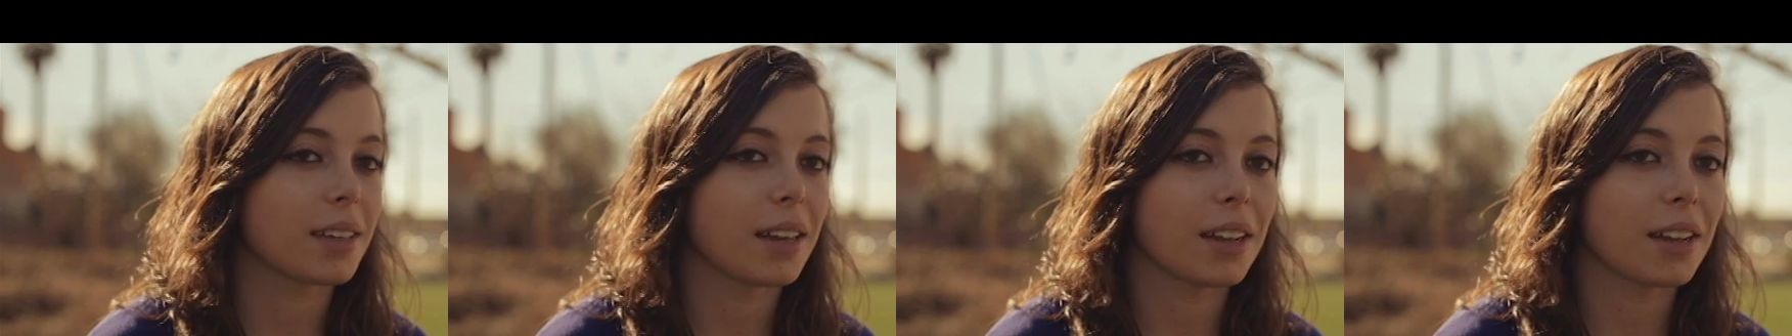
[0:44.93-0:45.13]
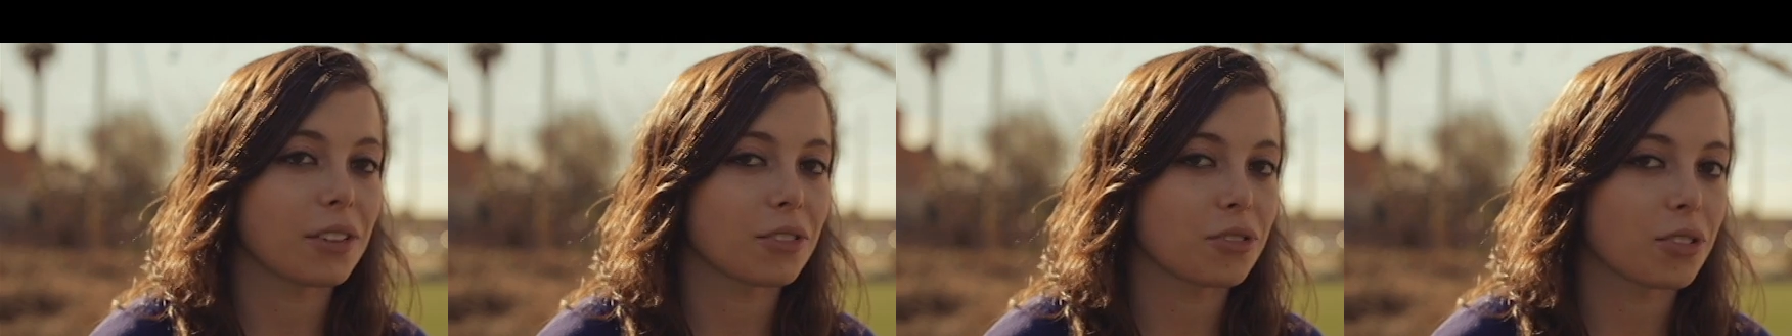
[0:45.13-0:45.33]

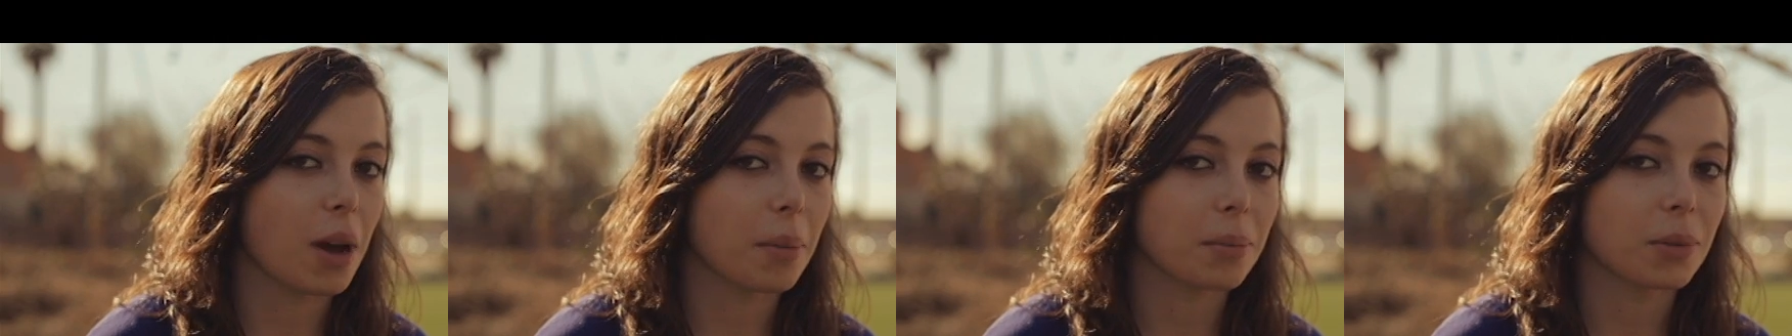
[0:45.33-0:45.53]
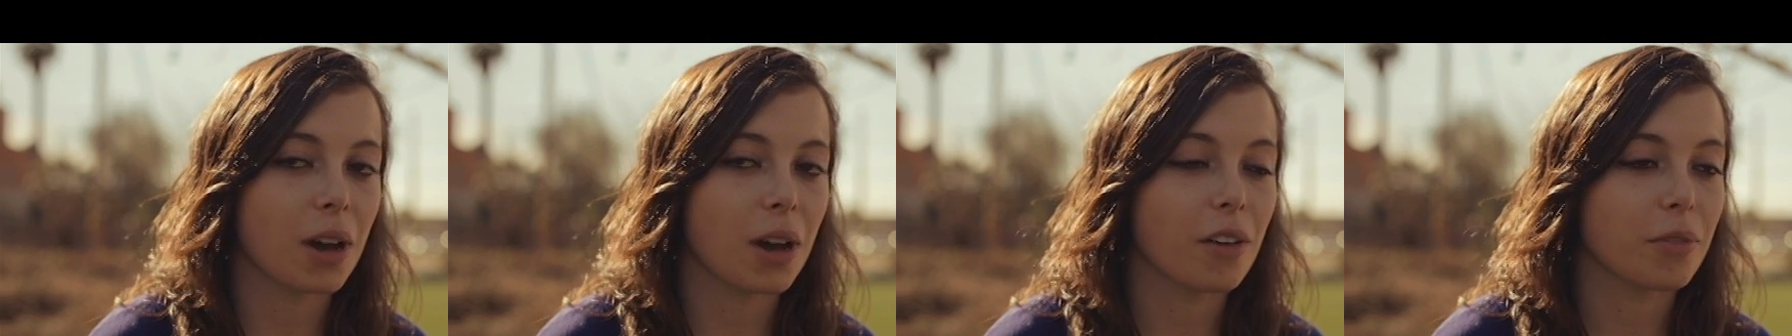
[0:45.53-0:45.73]
getting
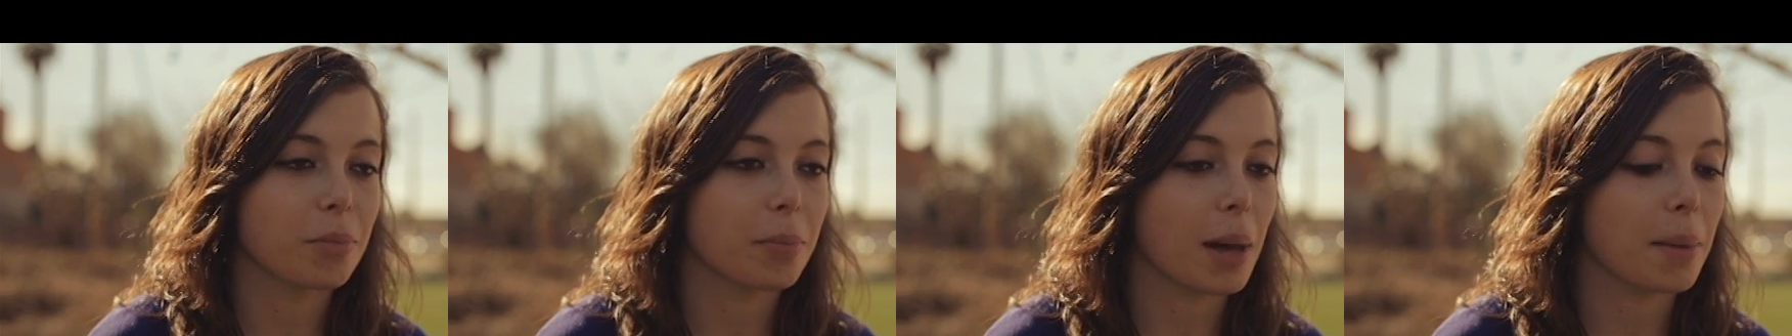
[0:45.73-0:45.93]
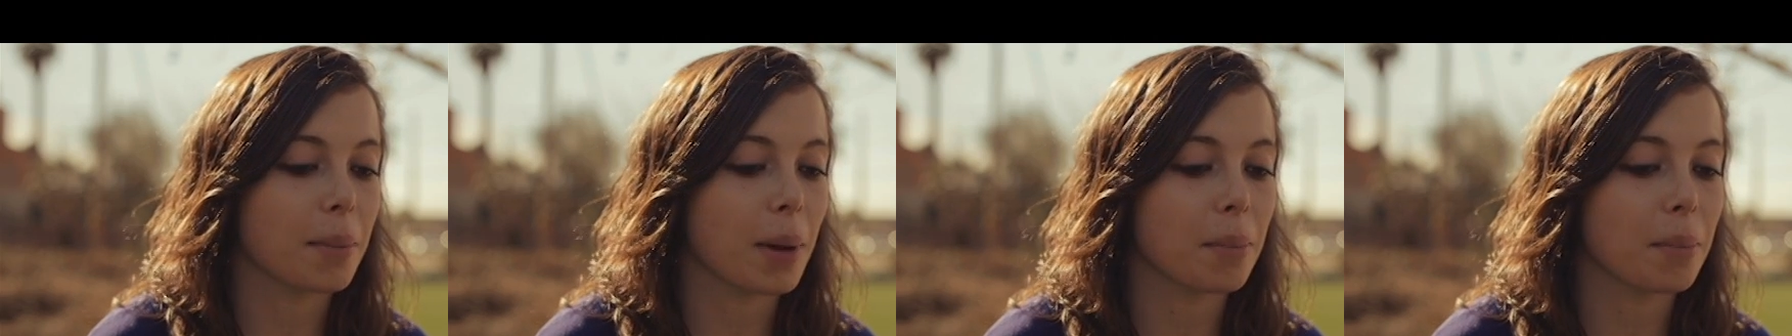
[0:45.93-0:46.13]
dropped off
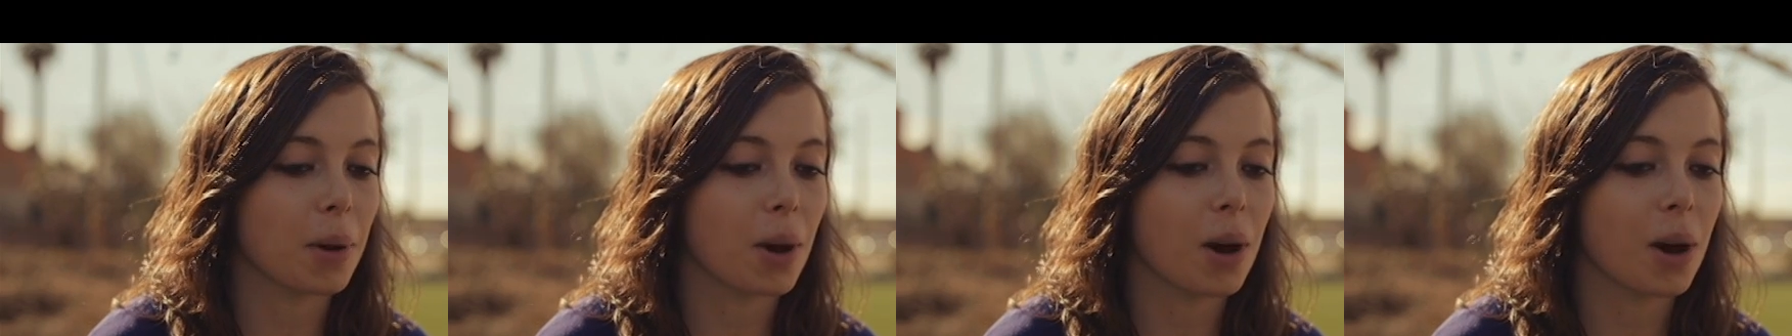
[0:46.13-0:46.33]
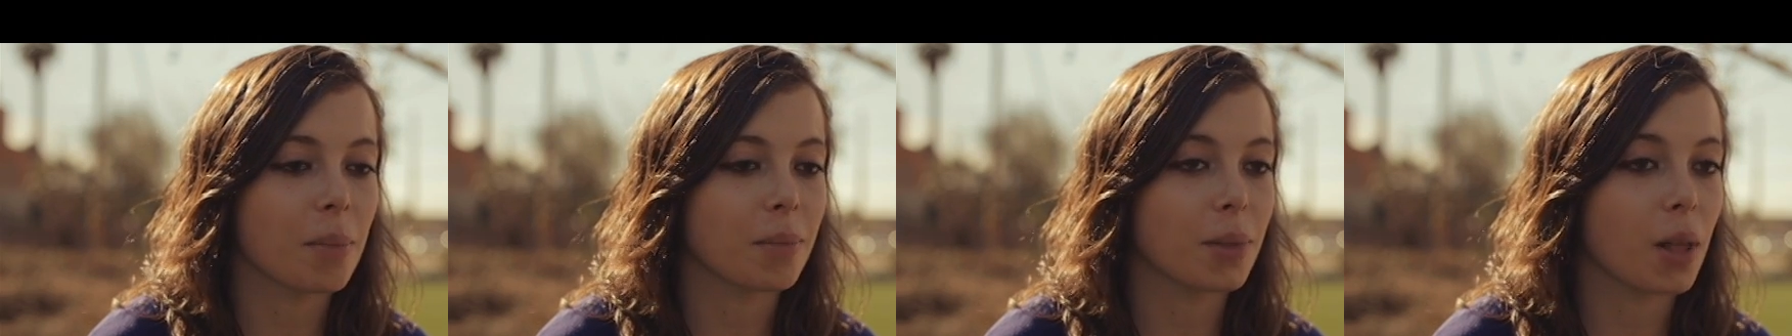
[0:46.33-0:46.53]
by my
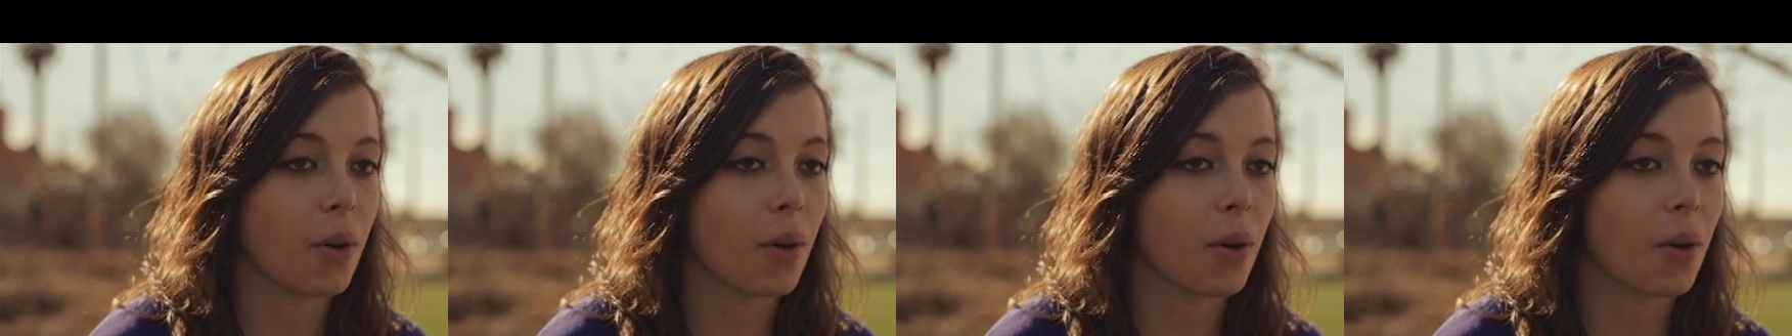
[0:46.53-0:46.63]
mom,